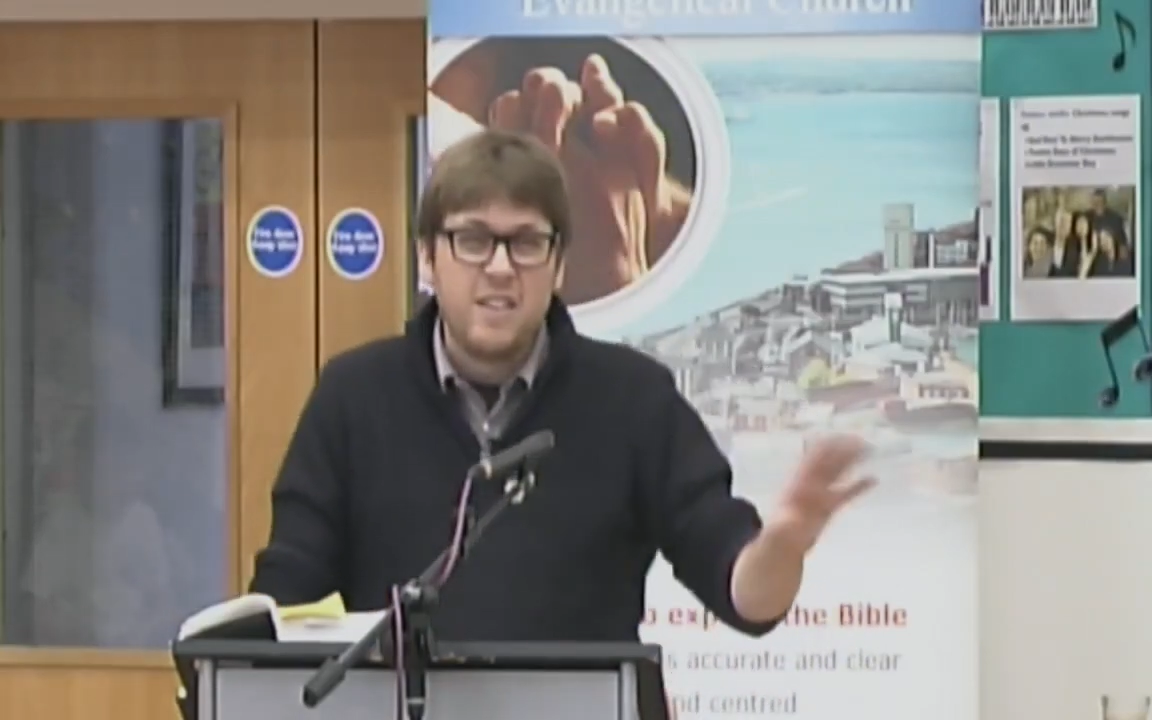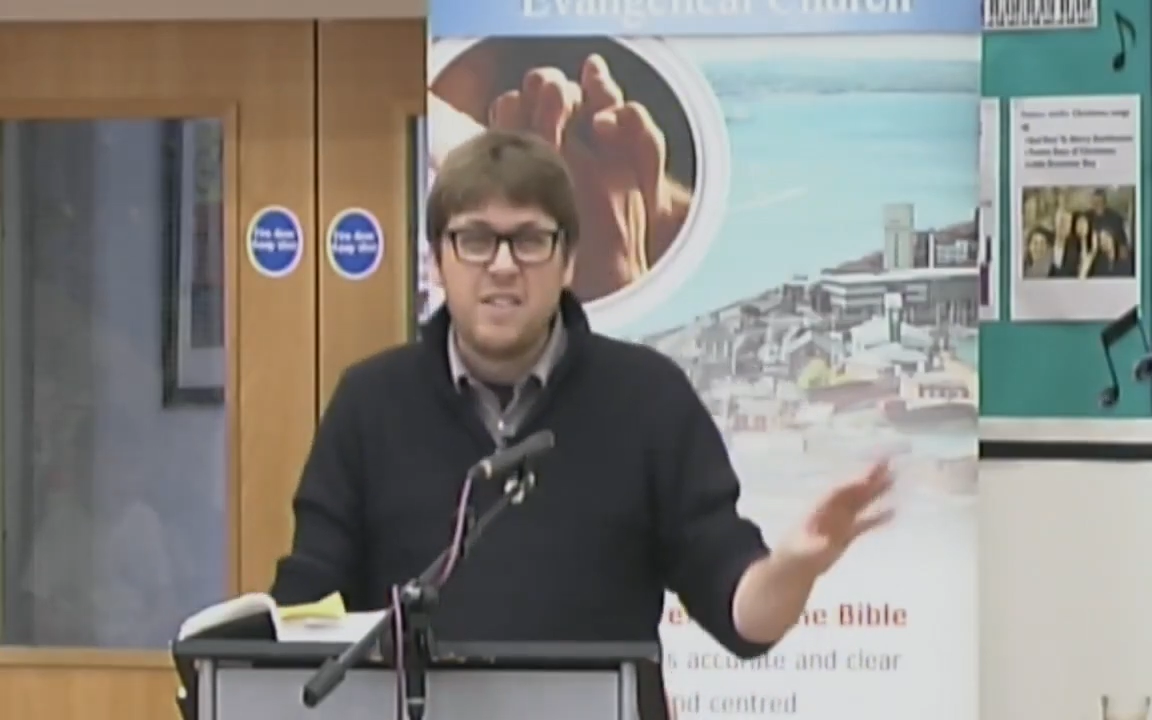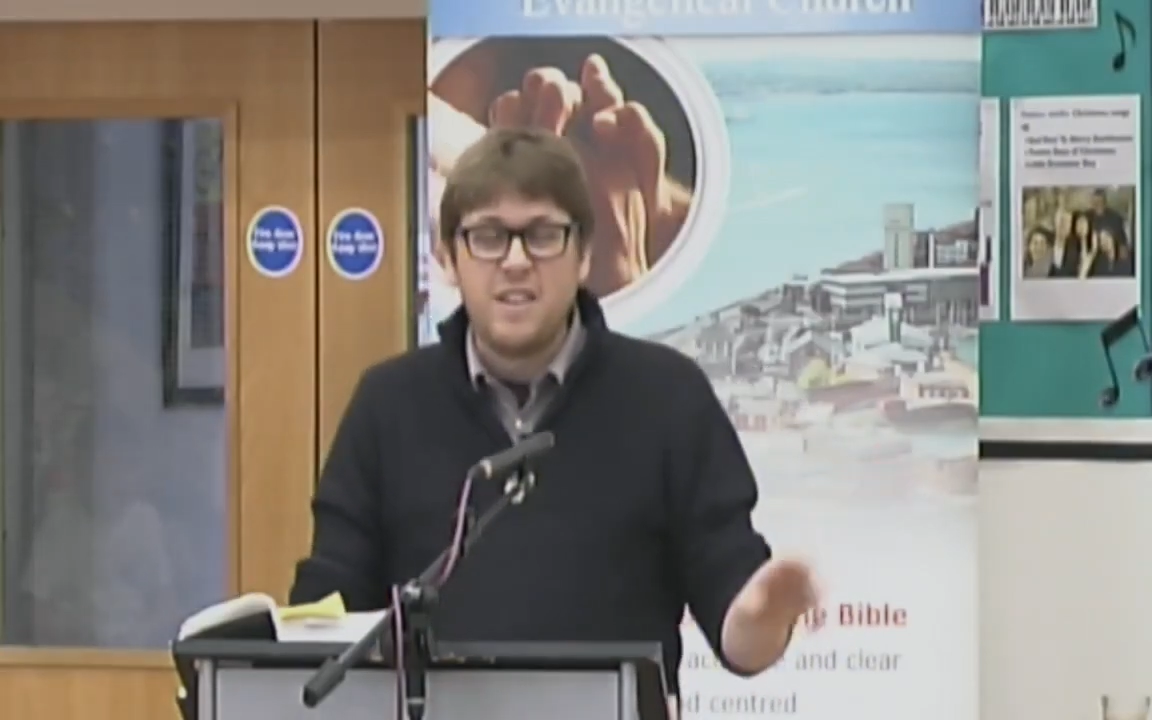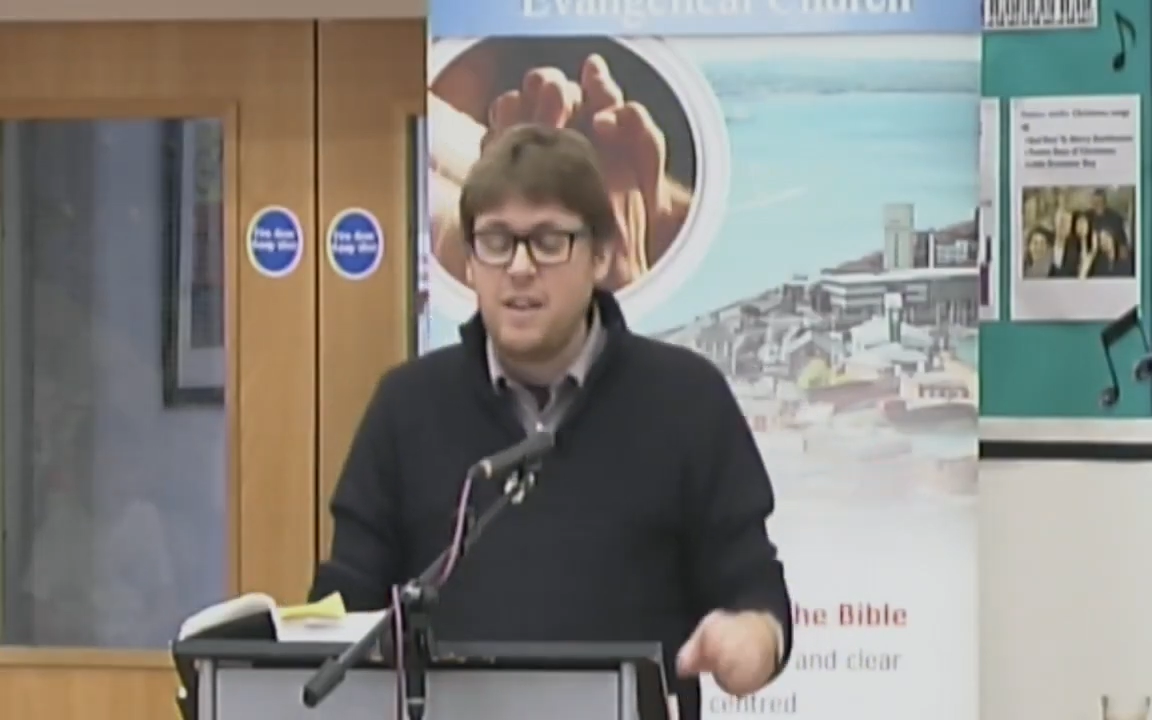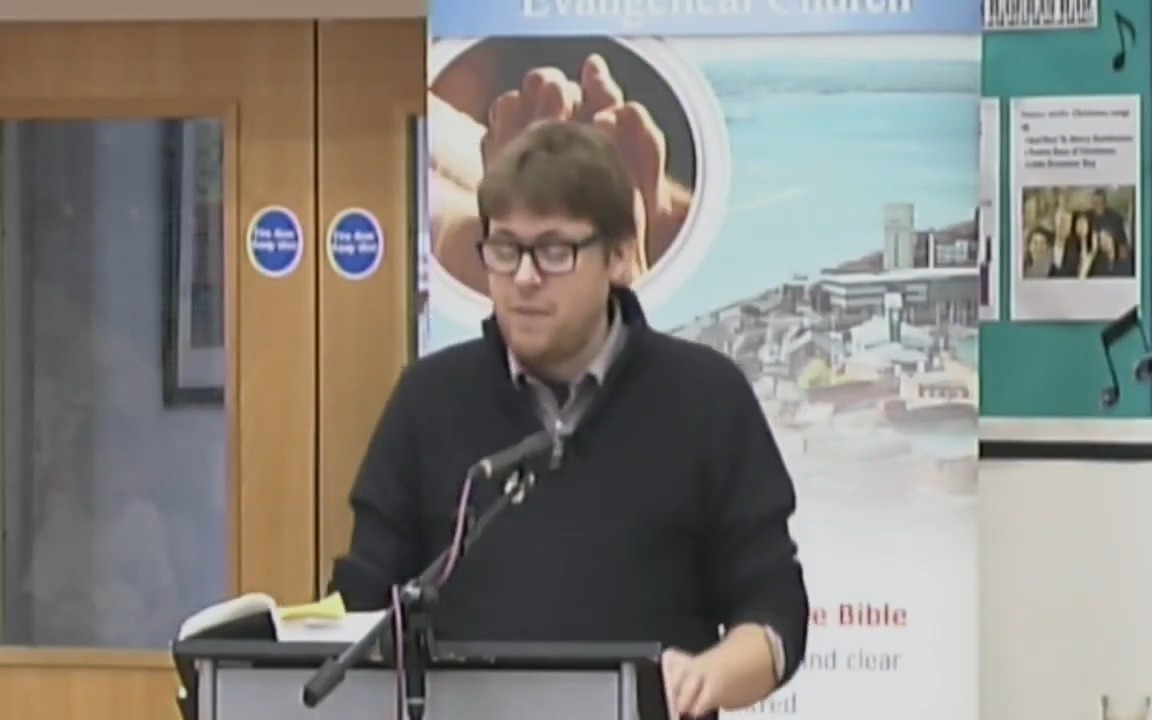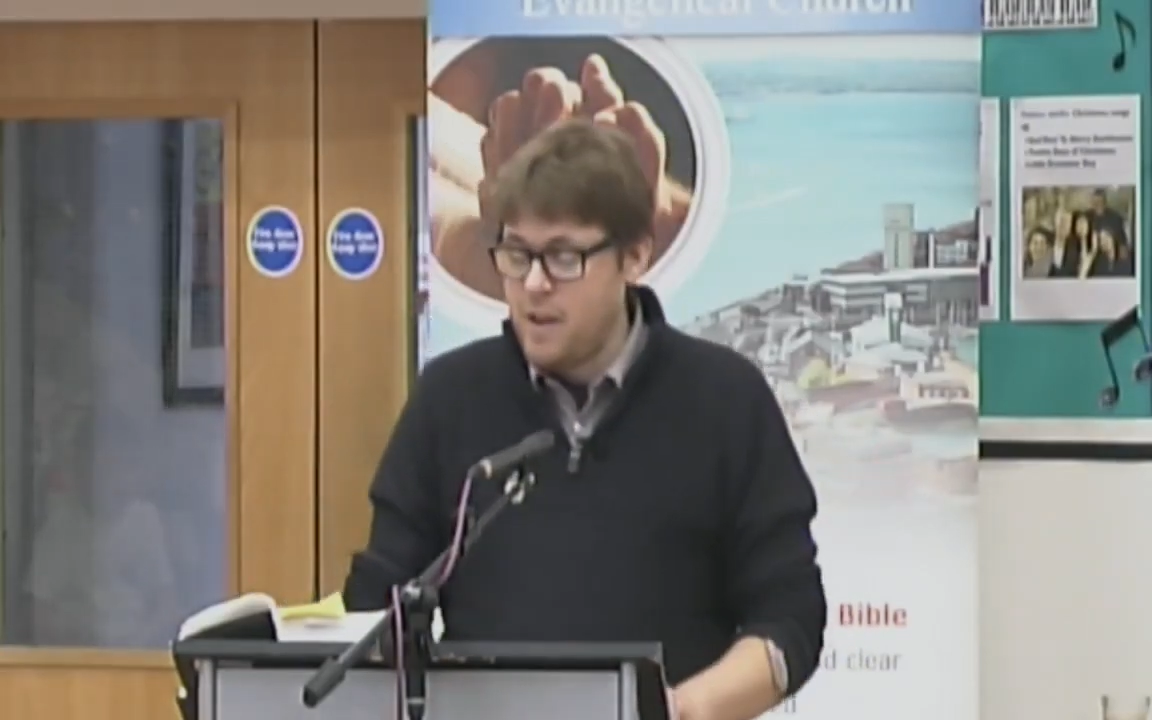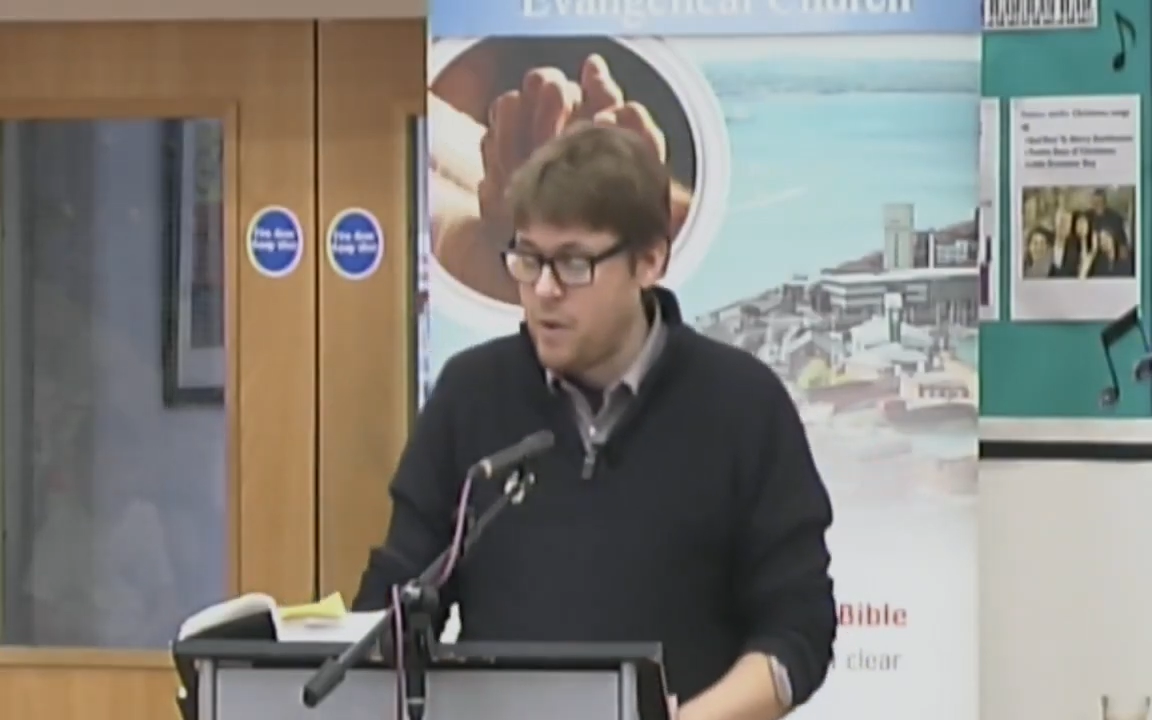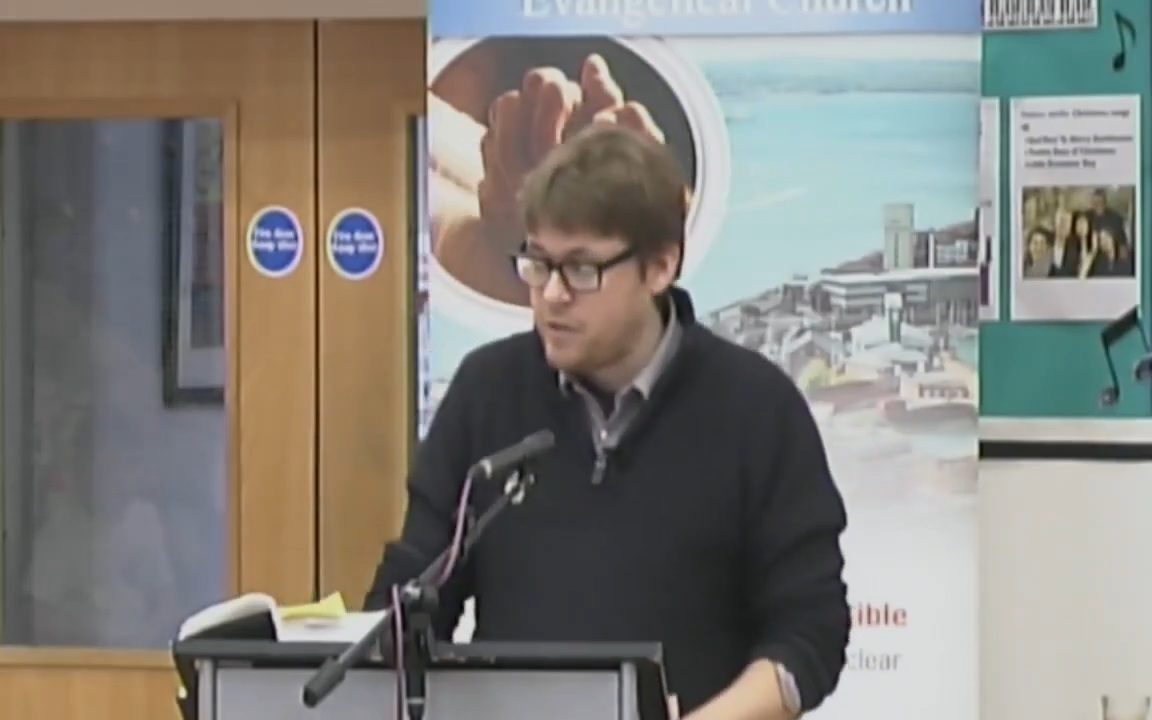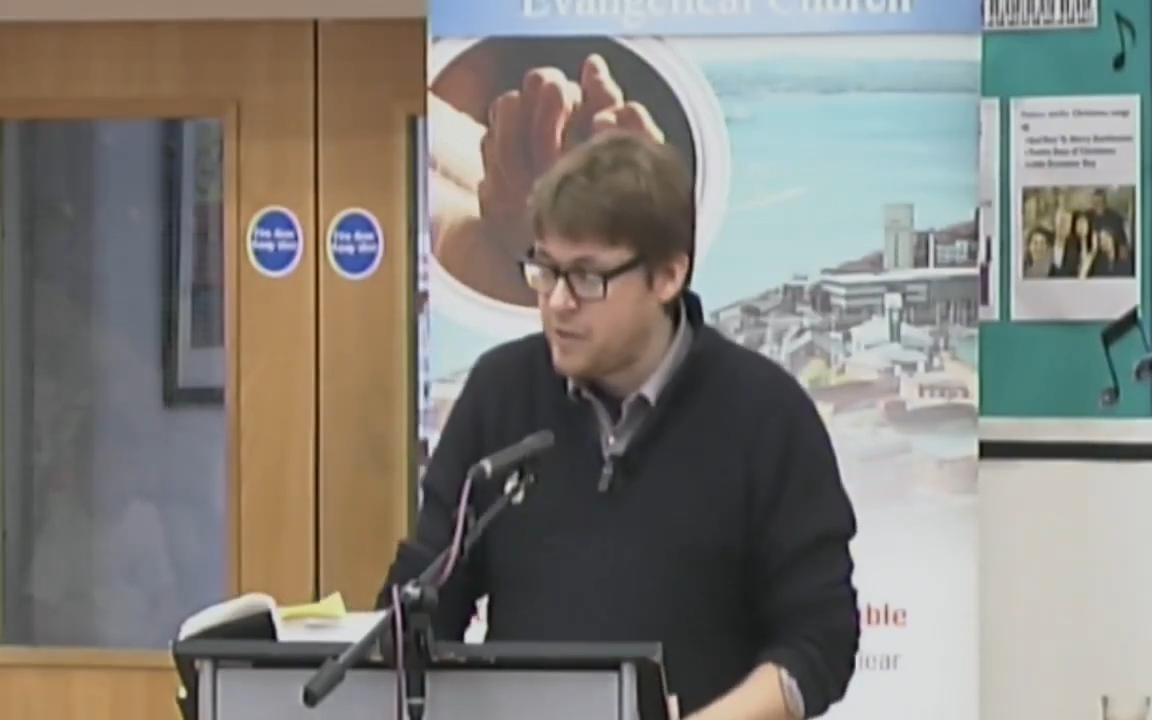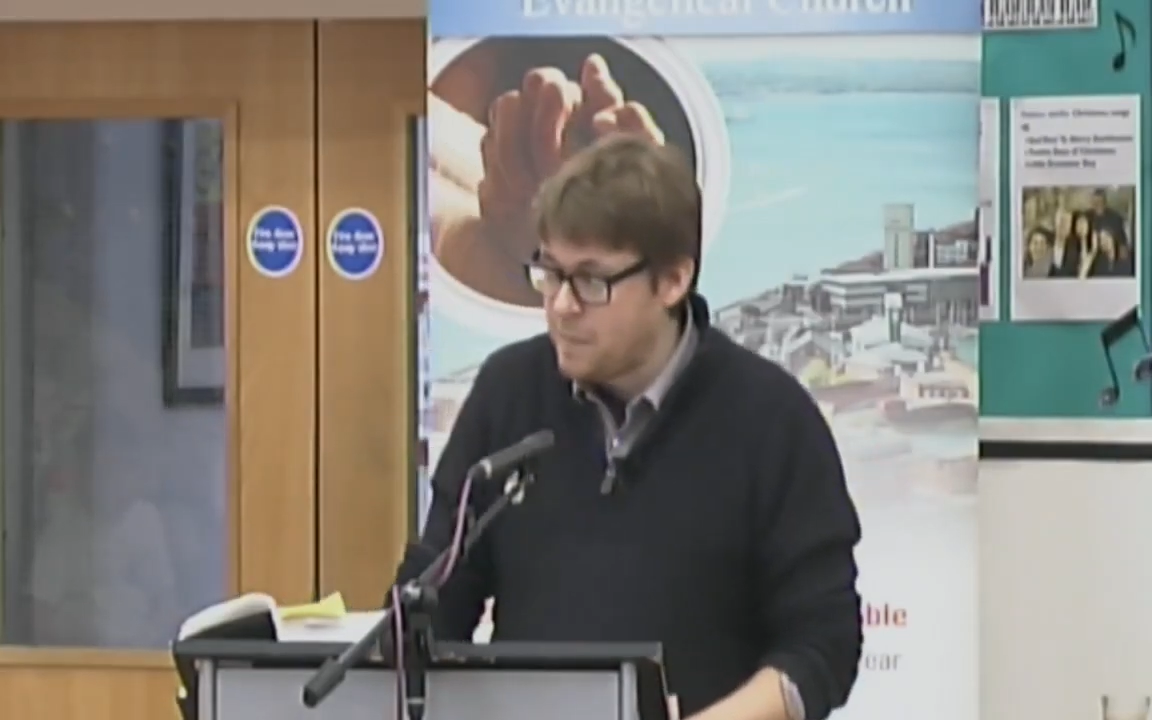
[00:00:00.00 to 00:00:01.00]
TV or
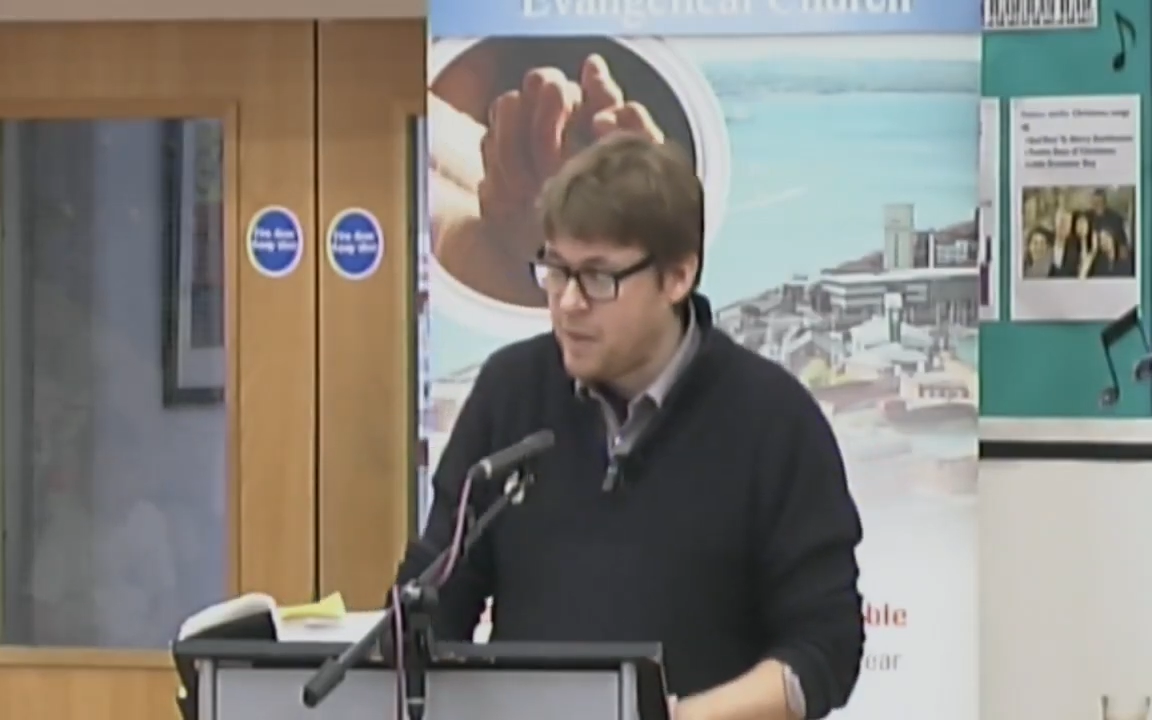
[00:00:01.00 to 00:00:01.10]
something.